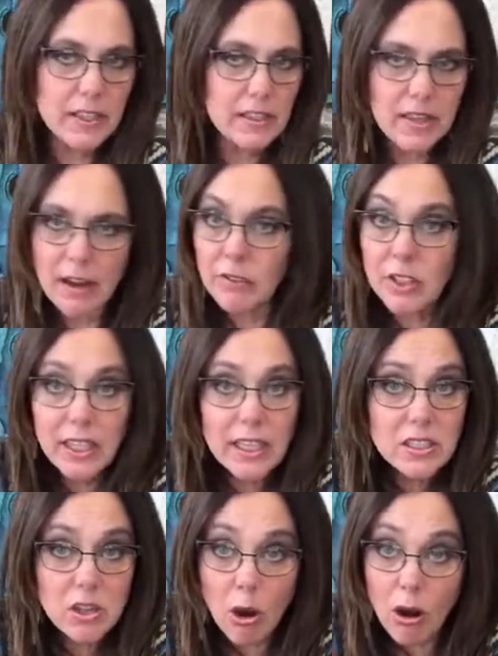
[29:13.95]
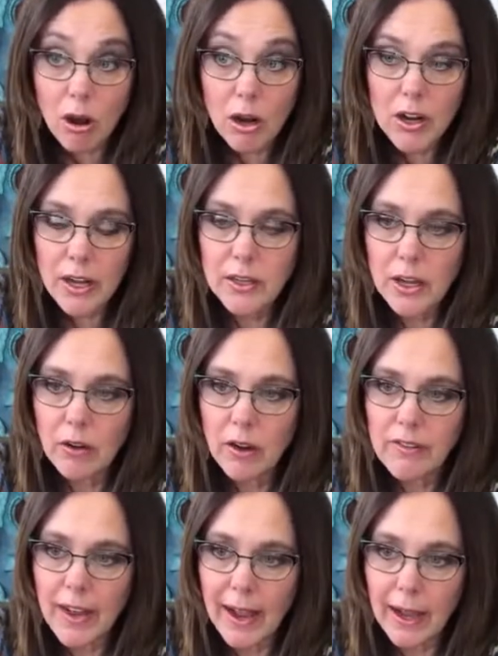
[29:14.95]
It never gets hard. I know
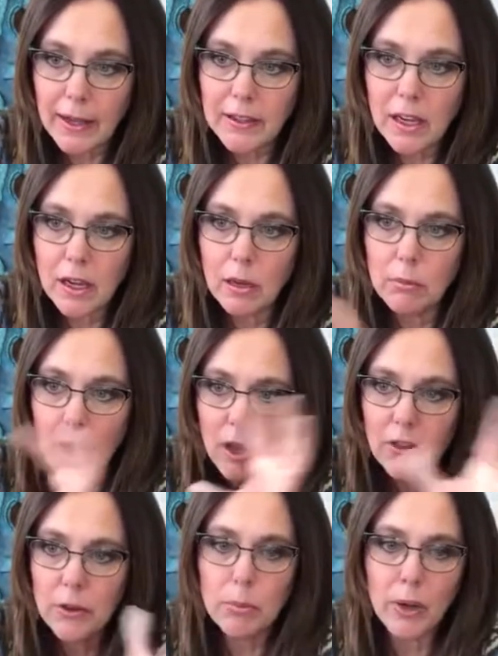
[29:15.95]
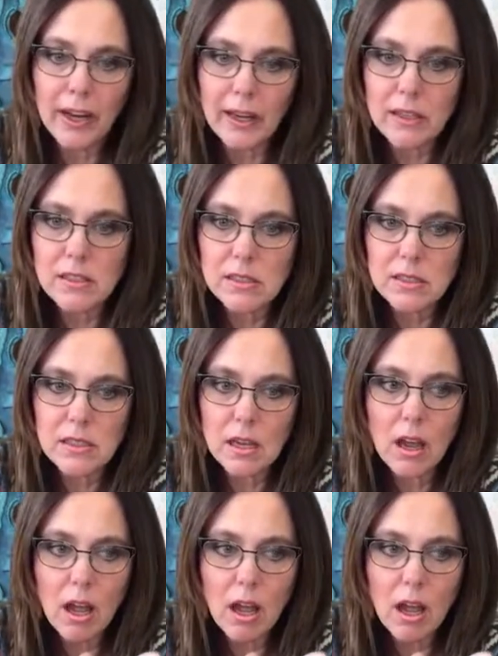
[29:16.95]
I've had other brands